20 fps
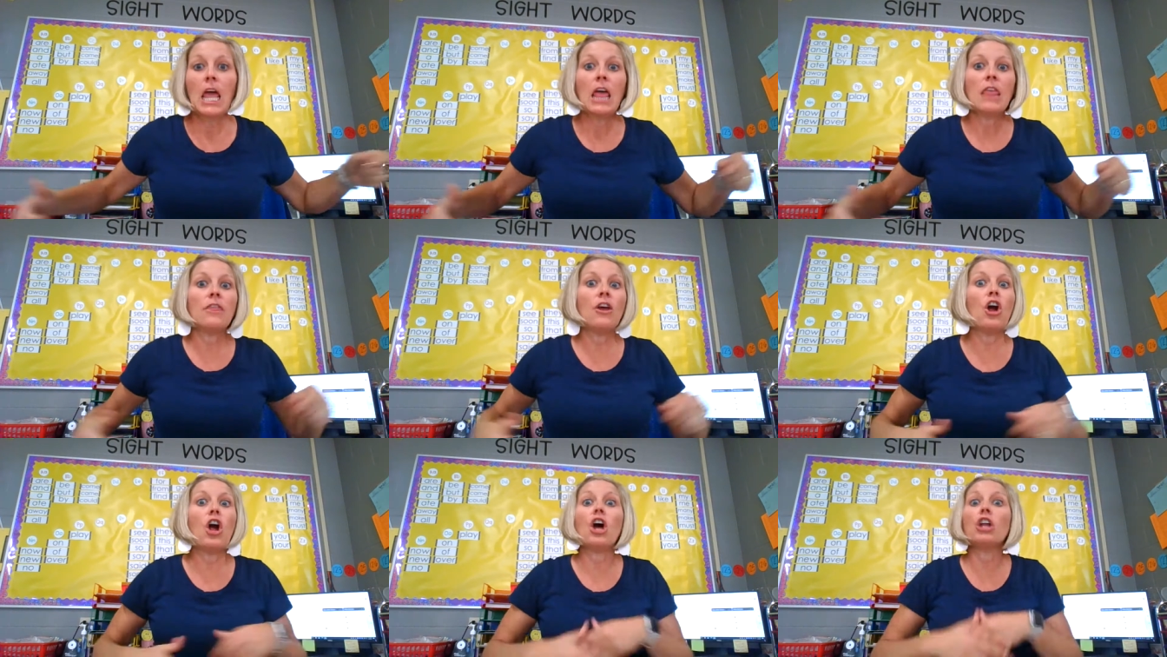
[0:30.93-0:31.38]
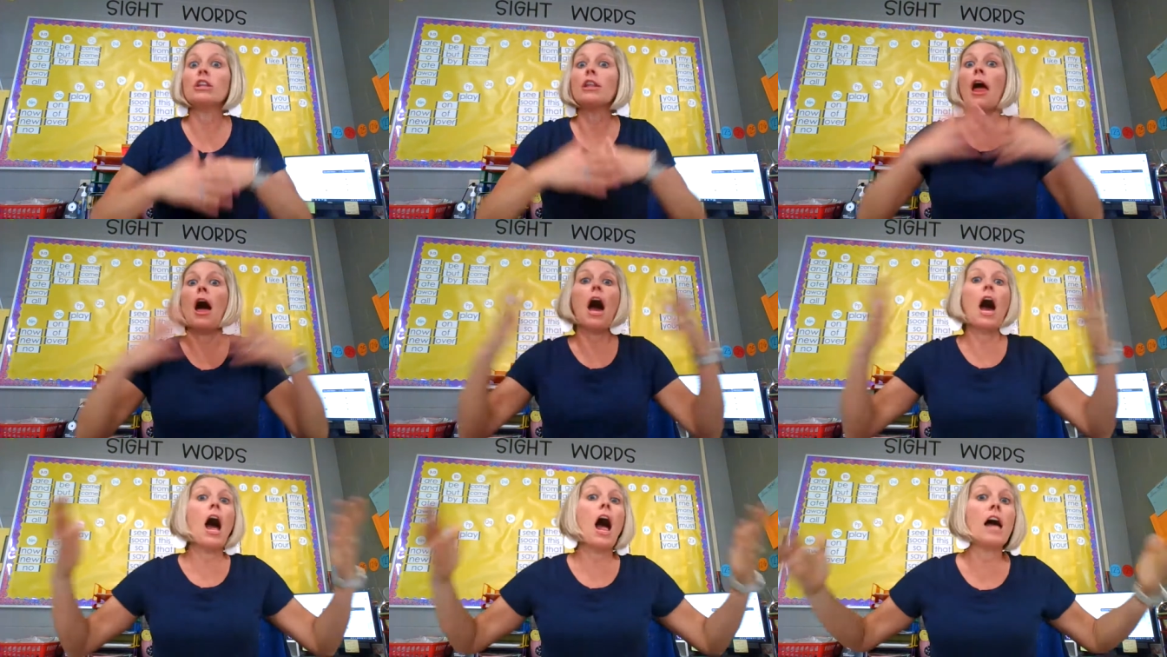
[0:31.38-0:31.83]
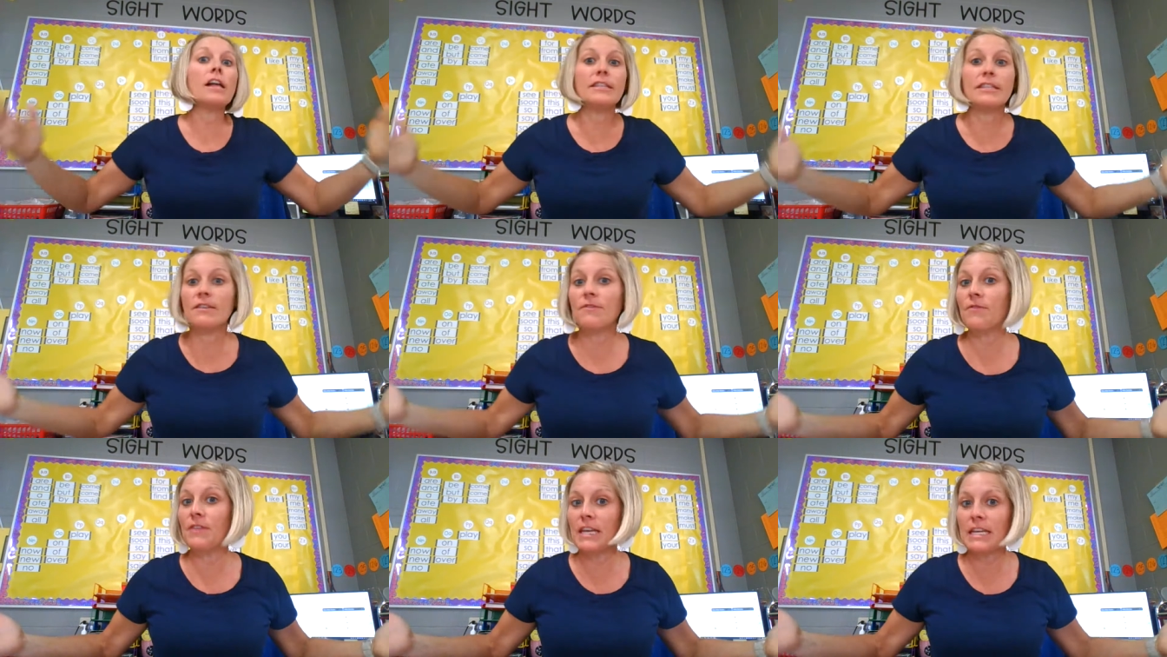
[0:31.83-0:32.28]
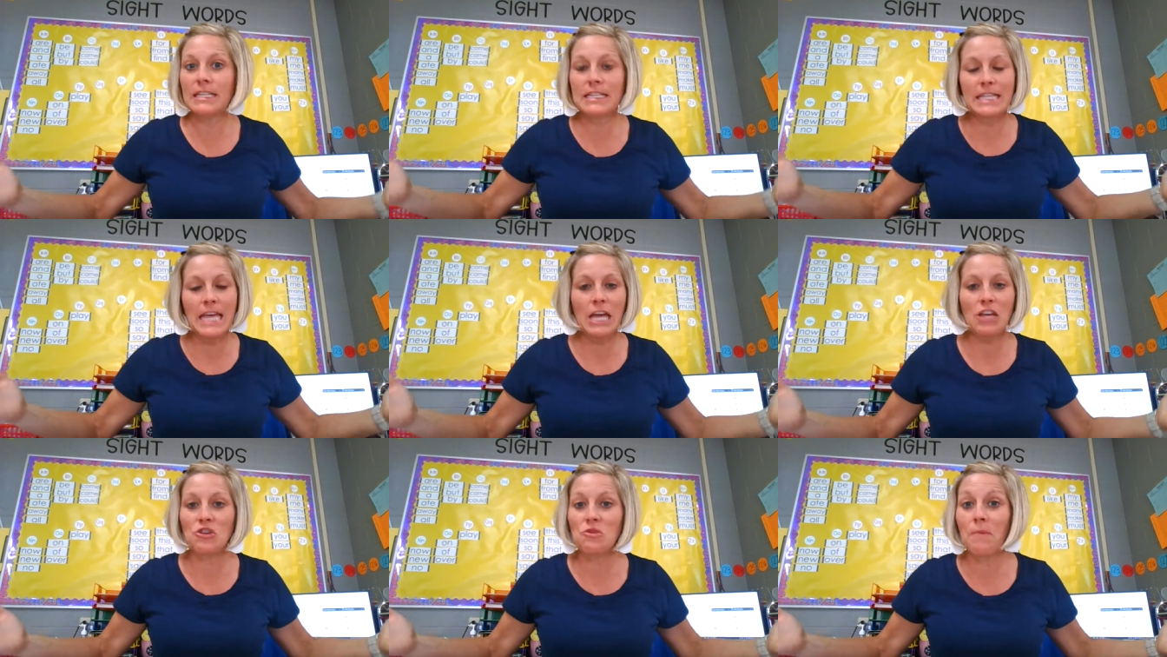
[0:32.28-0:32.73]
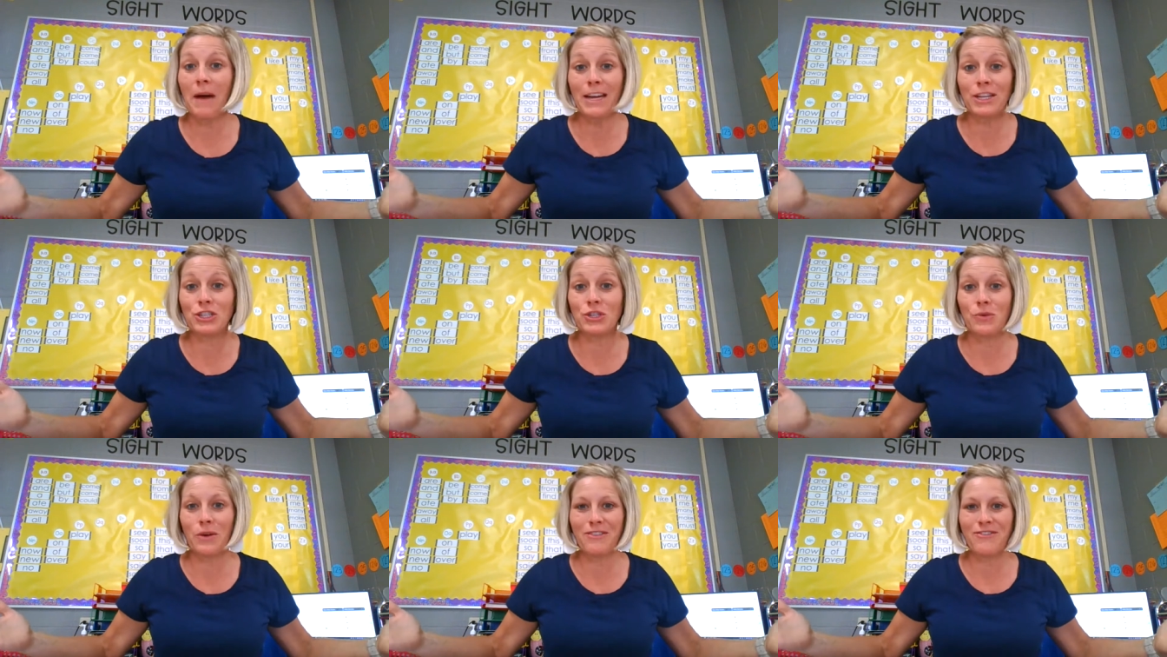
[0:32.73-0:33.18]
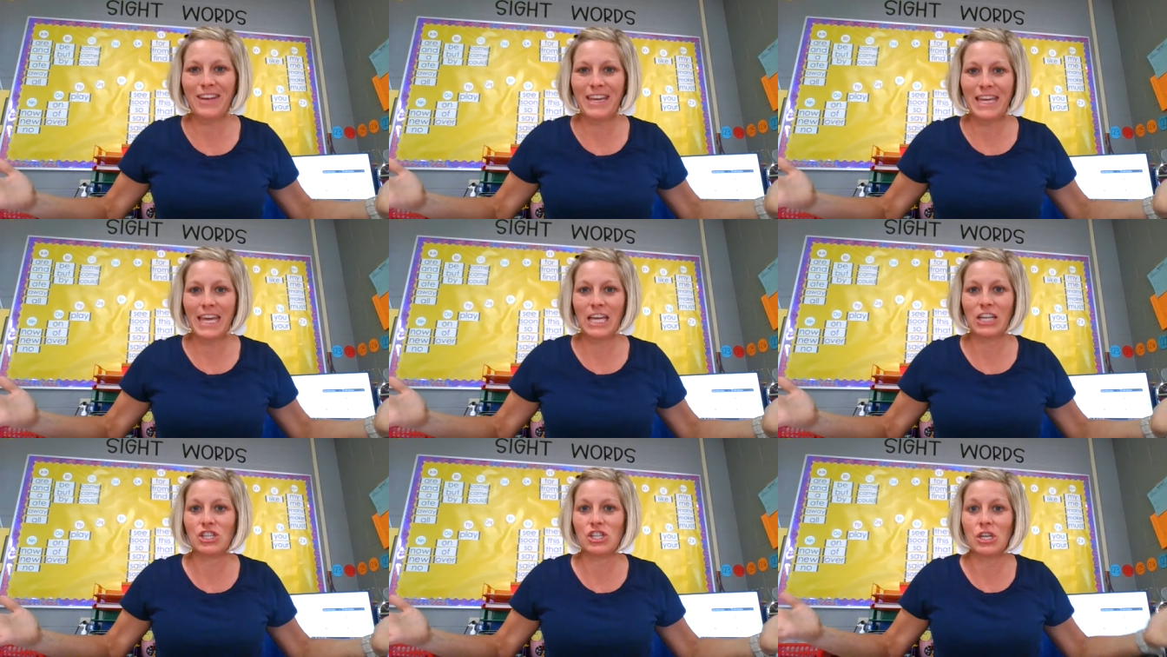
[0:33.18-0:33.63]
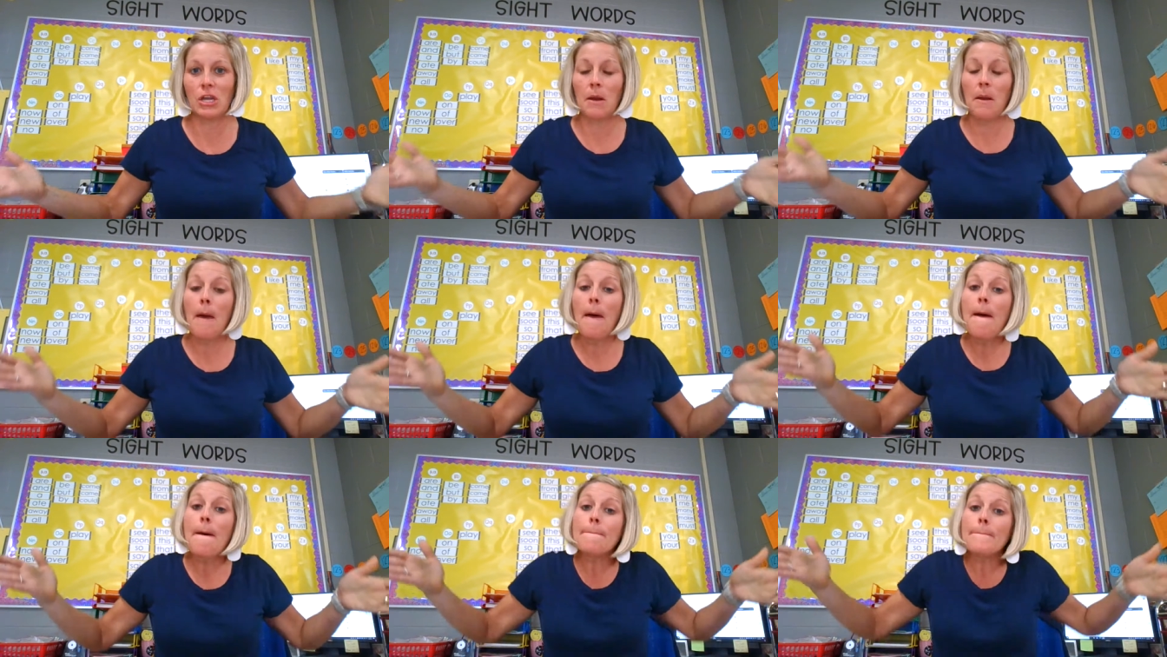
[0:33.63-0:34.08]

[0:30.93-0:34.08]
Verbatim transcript: There are lots of things that you might do on vacation,